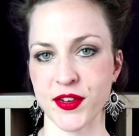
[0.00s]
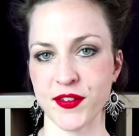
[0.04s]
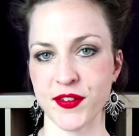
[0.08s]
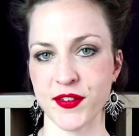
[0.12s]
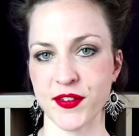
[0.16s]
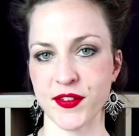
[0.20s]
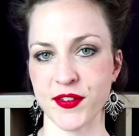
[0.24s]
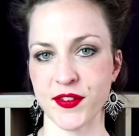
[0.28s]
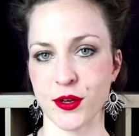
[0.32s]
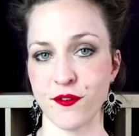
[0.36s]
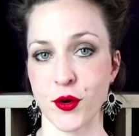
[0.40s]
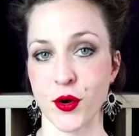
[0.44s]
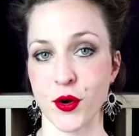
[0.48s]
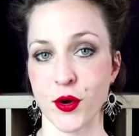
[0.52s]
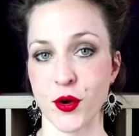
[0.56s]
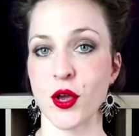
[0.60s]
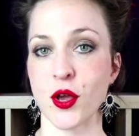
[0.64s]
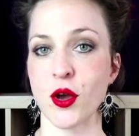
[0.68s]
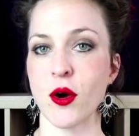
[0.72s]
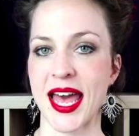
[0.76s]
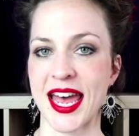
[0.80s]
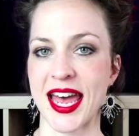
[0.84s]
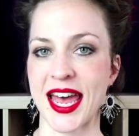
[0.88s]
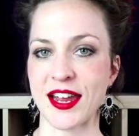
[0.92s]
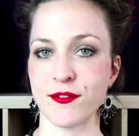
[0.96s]
For your
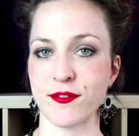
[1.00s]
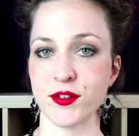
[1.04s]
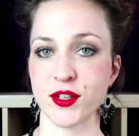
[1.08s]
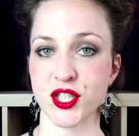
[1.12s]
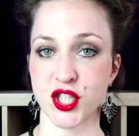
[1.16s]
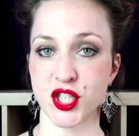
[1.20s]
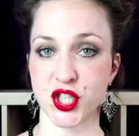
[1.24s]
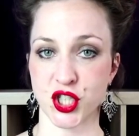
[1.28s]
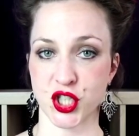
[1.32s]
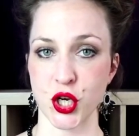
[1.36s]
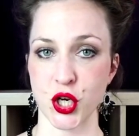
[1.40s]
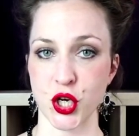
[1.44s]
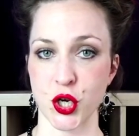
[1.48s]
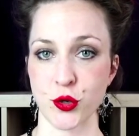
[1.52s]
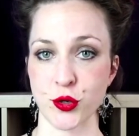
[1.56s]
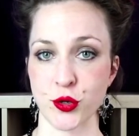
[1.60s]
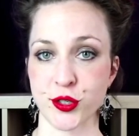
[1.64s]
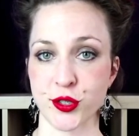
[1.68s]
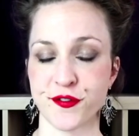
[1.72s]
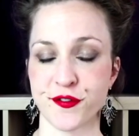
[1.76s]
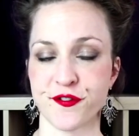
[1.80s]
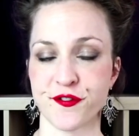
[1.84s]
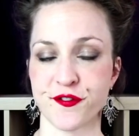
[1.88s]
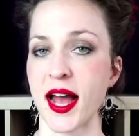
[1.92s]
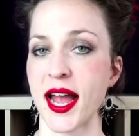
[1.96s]
average Joe to find a
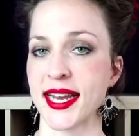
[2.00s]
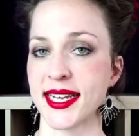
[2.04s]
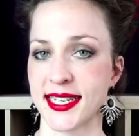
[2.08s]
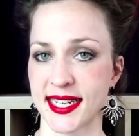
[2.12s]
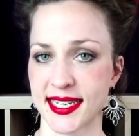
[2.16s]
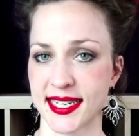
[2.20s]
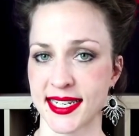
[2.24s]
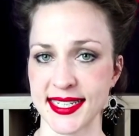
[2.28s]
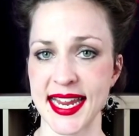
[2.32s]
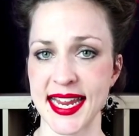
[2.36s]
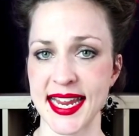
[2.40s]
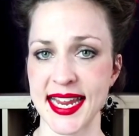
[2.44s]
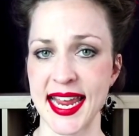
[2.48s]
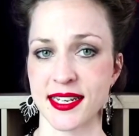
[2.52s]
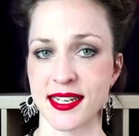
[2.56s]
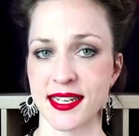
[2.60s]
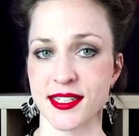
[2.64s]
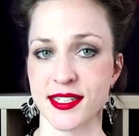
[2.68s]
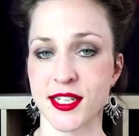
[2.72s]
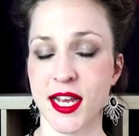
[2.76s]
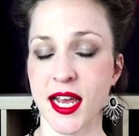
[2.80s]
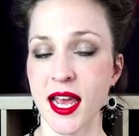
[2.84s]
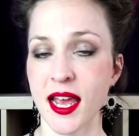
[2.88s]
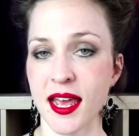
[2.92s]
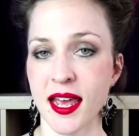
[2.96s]
date. And
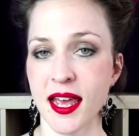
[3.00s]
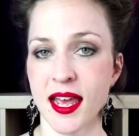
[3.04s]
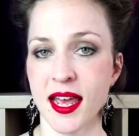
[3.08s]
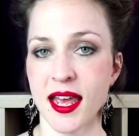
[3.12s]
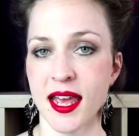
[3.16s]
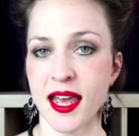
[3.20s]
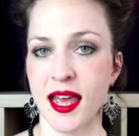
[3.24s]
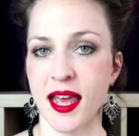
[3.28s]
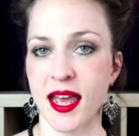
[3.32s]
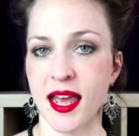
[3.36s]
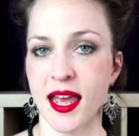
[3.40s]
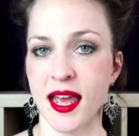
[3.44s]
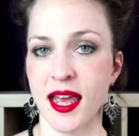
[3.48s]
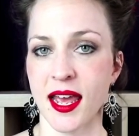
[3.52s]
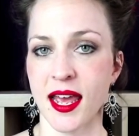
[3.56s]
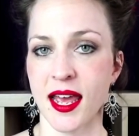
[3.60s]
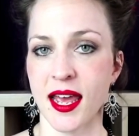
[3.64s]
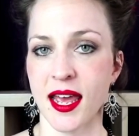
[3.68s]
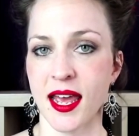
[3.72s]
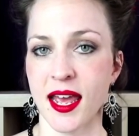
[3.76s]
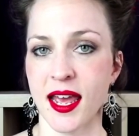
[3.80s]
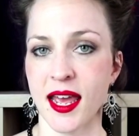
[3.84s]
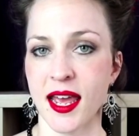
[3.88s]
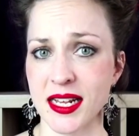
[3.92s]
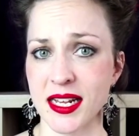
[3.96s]

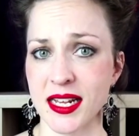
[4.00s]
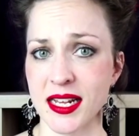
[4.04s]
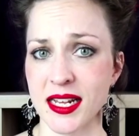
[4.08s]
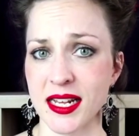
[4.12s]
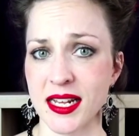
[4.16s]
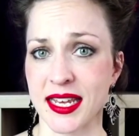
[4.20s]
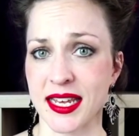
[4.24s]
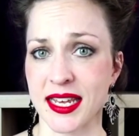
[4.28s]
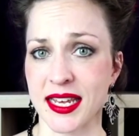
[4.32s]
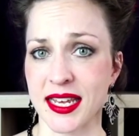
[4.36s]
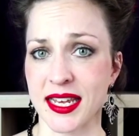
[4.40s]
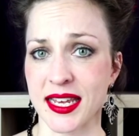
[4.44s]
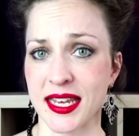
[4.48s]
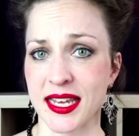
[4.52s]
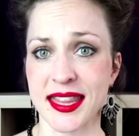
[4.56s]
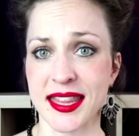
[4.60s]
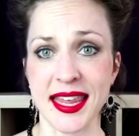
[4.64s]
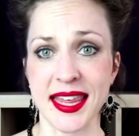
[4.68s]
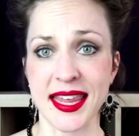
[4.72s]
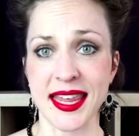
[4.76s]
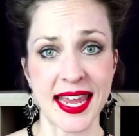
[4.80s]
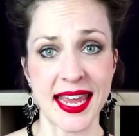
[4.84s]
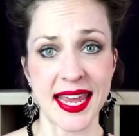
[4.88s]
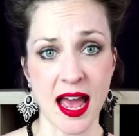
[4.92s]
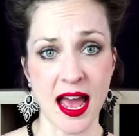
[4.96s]
theoretically, they are
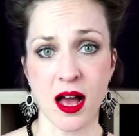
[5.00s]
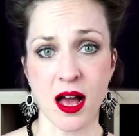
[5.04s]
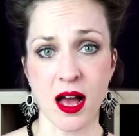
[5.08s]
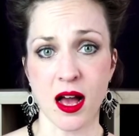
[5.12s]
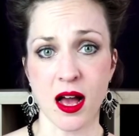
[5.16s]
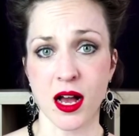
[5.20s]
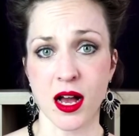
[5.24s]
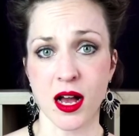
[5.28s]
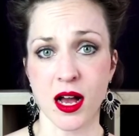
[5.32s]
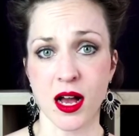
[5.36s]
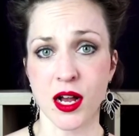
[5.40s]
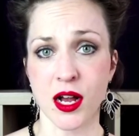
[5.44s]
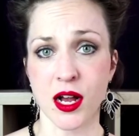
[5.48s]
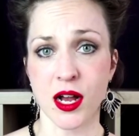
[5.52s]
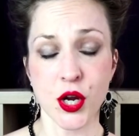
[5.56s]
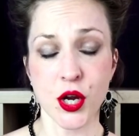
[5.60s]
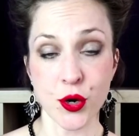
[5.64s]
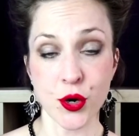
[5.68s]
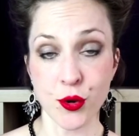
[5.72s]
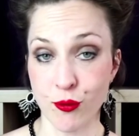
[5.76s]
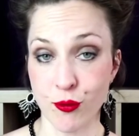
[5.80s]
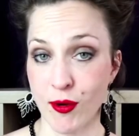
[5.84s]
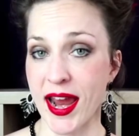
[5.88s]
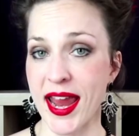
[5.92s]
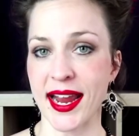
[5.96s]
correct. It
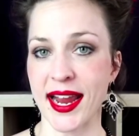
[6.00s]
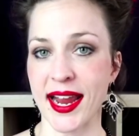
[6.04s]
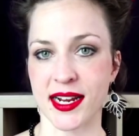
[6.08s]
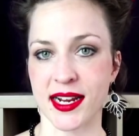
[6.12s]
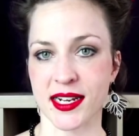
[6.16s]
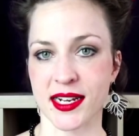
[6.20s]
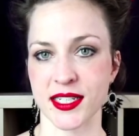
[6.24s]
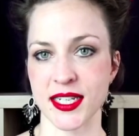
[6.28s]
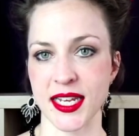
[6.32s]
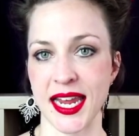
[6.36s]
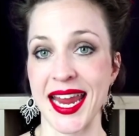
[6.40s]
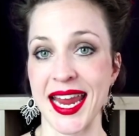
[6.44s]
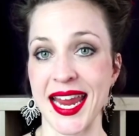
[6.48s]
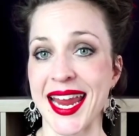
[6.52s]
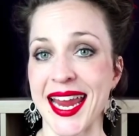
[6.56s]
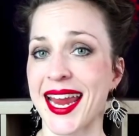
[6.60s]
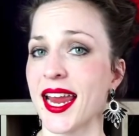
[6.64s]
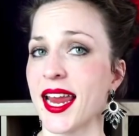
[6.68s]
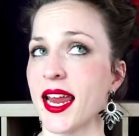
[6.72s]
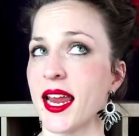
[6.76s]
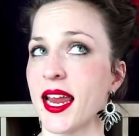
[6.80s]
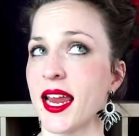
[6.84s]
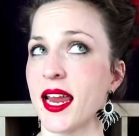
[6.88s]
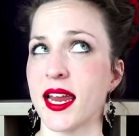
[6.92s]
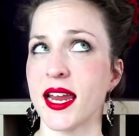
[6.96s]
is hard for
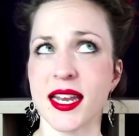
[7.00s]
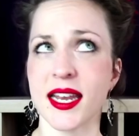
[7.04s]
any